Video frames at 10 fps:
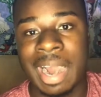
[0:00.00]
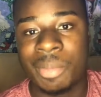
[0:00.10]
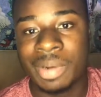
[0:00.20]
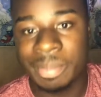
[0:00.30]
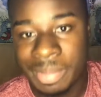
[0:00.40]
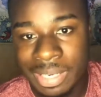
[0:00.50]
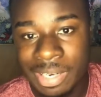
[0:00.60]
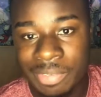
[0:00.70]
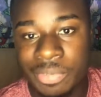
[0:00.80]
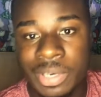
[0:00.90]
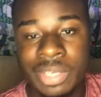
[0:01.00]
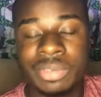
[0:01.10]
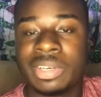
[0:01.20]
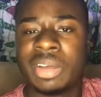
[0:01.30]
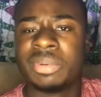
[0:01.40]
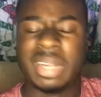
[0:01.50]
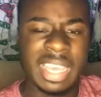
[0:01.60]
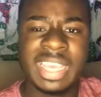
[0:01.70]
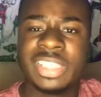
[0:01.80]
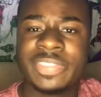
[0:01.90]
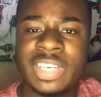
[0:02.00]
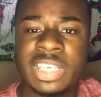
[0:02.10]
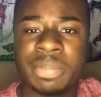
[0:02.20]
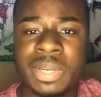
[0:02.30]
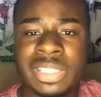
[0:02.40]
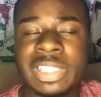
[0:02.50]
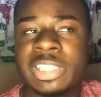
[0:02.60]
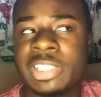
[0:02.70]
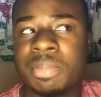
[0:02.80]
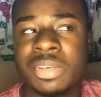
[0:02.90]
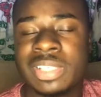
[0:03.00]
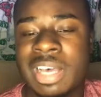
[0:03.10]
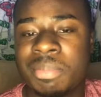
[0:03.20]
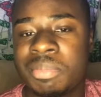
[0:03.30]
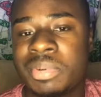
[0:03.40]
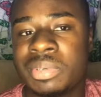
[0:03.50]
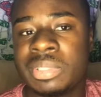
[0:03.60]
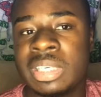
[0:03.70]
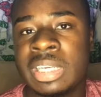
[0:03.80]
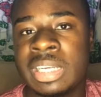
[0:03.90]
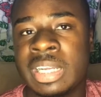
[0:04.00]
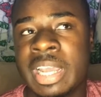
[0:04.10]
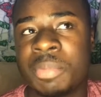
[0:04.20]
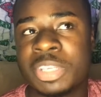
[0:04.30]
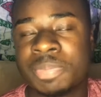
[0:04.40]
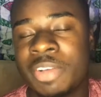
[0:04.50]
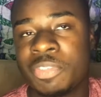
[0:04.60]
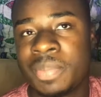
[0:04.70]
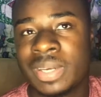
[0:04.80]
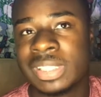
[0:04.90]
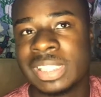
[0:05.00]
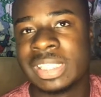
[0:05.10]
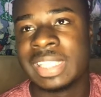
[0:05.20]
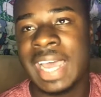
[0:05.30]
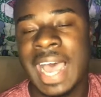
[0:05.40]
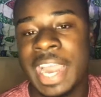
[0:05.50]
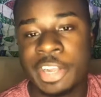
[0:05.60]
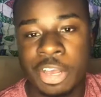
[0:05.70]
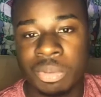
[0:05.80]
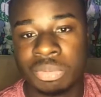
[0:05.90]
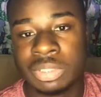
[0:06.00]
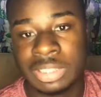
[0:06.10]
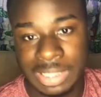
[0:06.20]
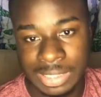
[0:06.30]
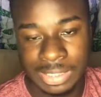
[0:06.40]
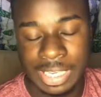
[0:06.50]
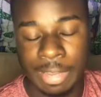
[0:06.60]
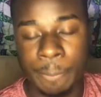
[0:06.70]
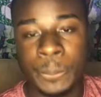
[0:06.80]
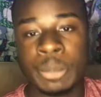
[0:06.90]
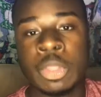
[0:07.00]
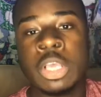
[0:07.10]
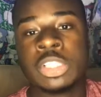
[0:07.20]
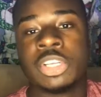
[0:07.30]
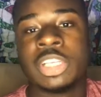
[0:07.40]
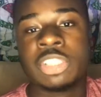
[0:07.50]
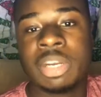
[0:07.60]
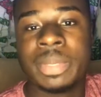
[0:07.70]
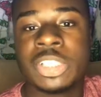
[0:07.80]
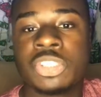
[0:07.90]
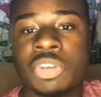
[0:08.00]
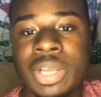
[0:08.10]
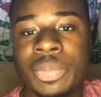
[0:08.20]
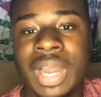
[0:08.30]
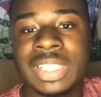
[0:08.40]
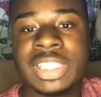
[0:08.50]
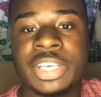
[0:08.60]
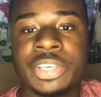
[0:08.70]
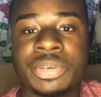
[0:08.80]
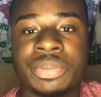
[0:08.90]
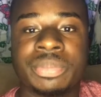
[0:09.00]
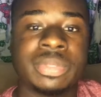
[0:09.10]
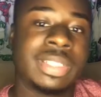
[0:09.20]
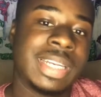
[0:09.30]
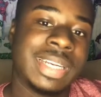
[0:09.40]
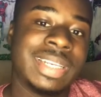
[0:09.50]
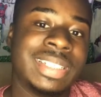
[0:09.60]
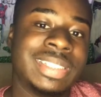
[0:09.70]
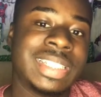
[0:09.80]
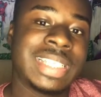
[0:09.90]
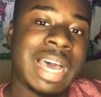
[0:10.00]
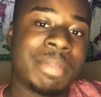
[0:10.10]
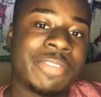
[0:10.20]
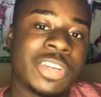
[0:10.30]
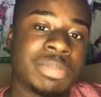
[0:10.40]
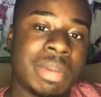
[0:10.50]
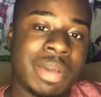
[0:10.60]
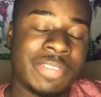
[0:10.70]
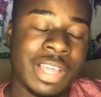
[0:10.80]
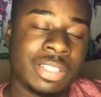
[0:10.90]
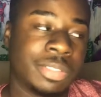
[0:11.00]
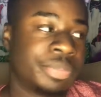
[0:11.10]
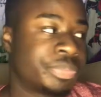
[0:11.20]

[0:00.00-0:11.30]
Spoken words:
I want to be there for you, And he's a very good person. He's the most humble and respectful person that I know to this day. So this is going to be a story where I tell you the time I first met my father.